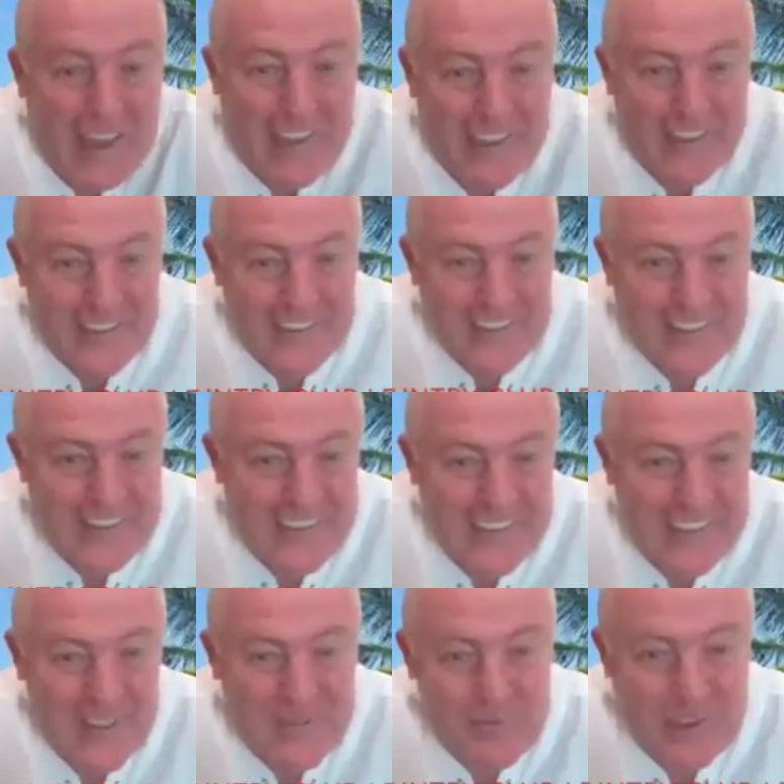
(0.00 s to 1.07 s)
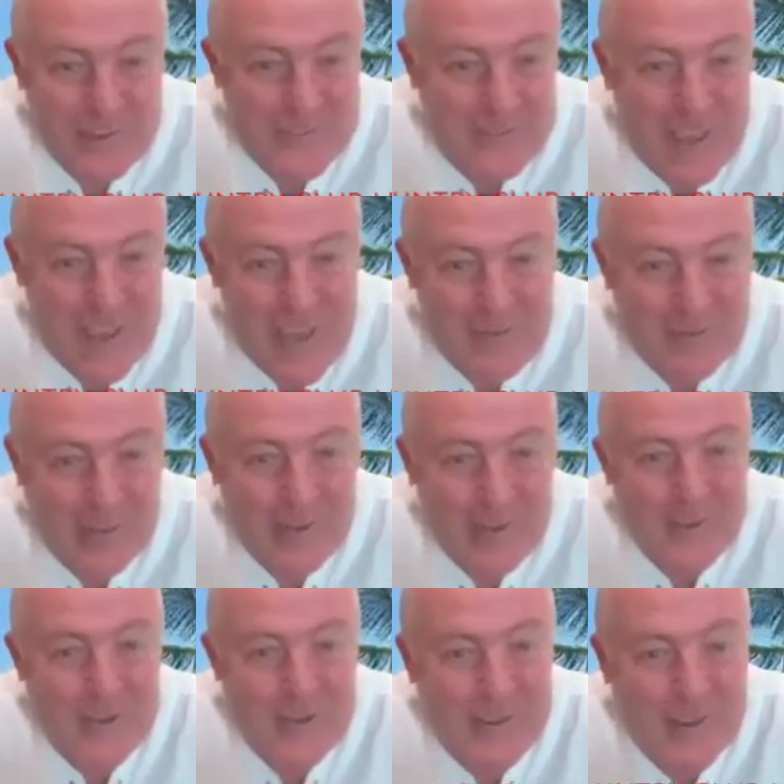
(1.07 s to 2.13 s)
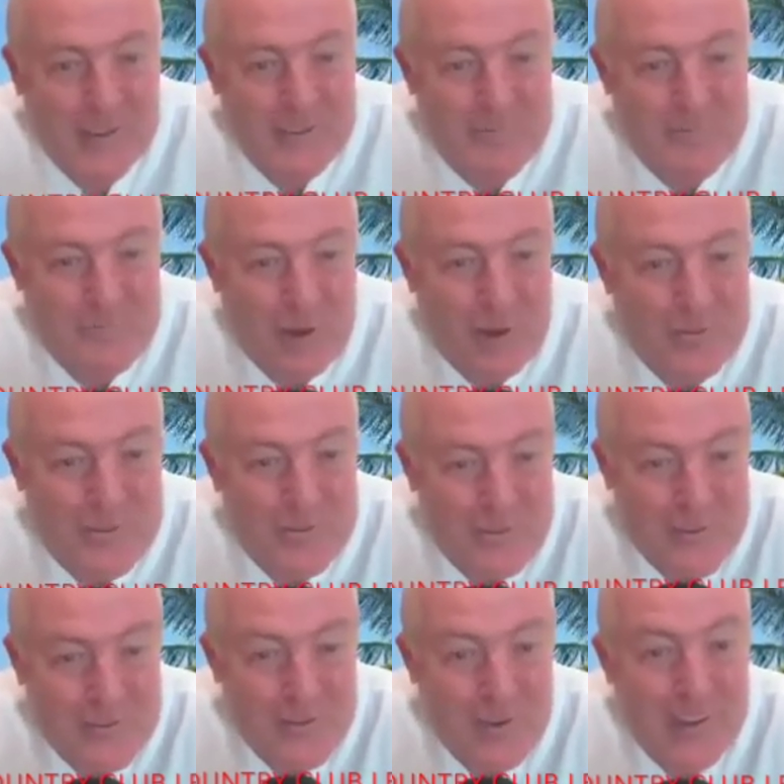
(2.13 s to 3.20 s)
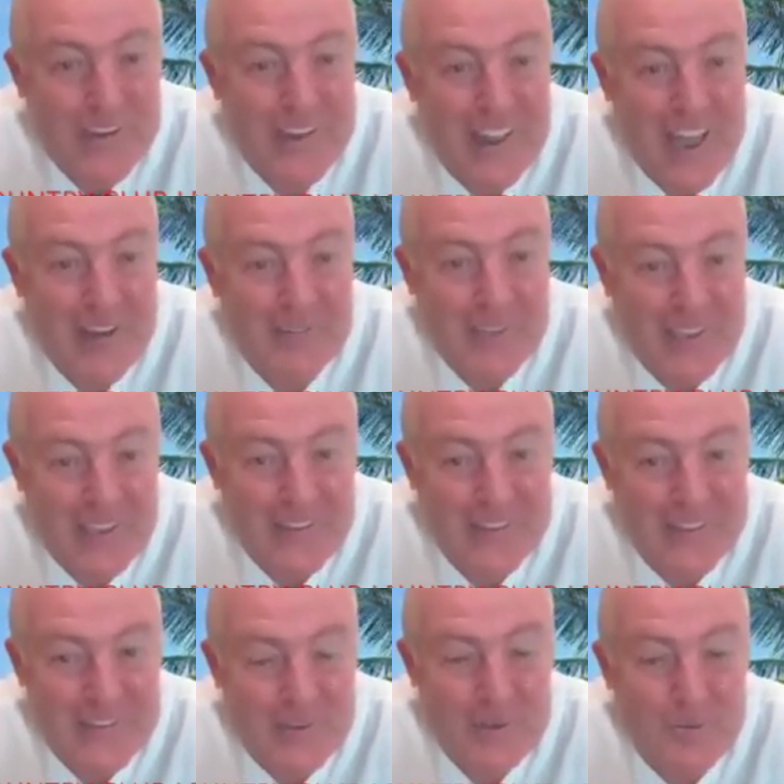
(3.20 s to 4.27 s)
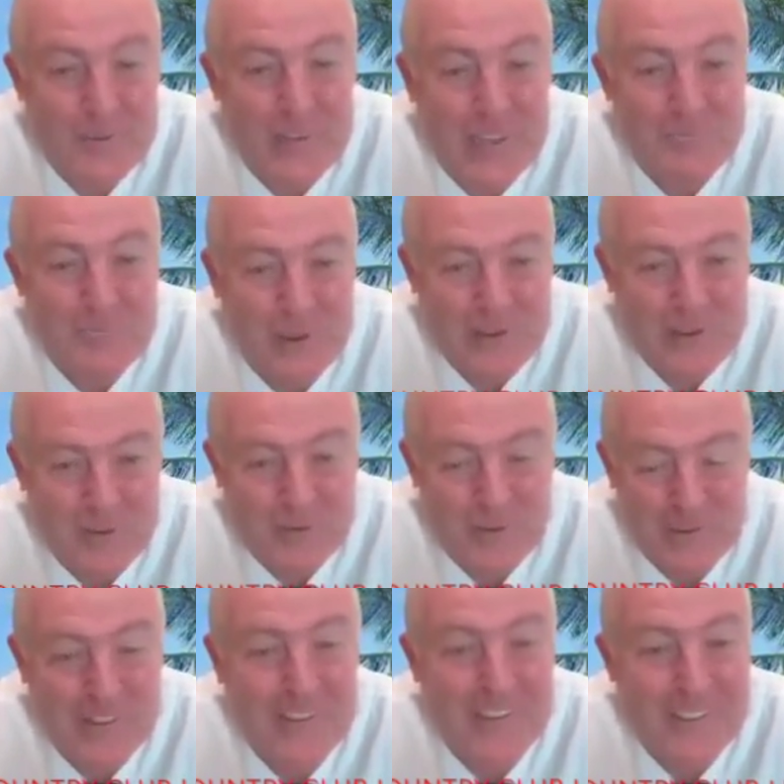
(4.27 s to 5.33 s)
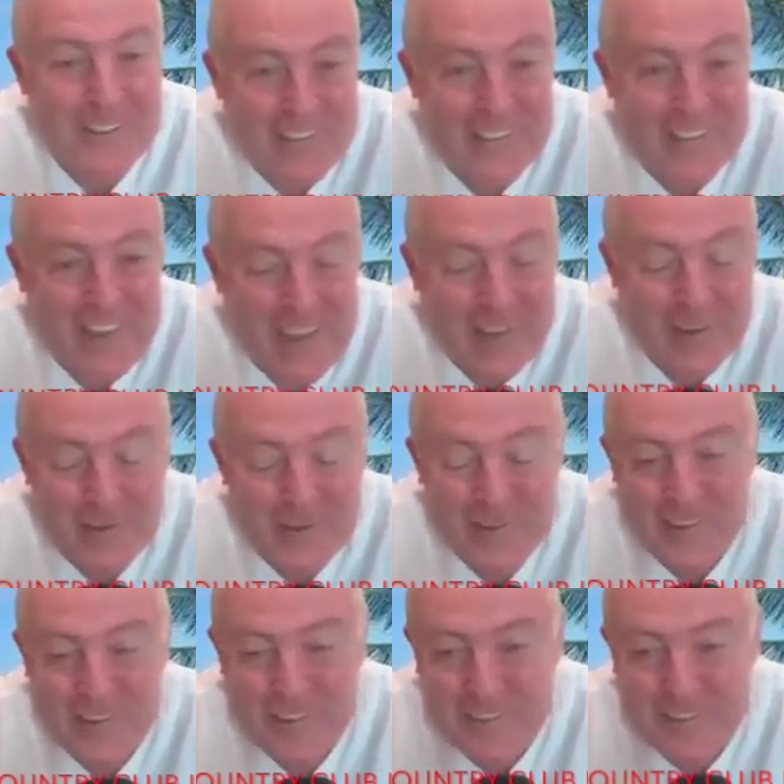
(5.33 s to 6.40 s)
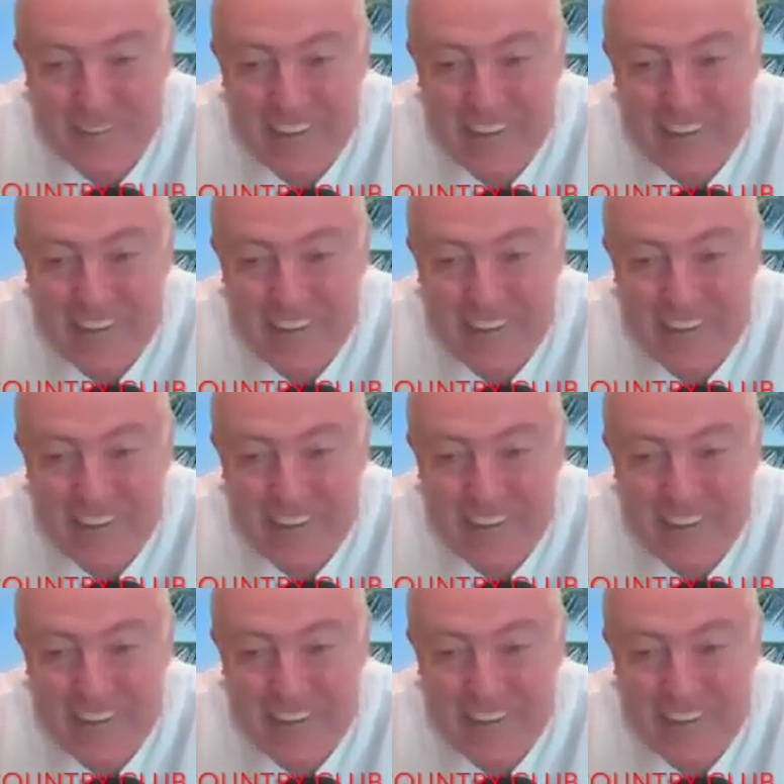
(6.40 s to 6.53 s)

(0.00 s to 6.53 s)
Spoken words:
and let my staff get into the nuts and bolts of it, so I didn't have to get too deep into it. Thank goodness.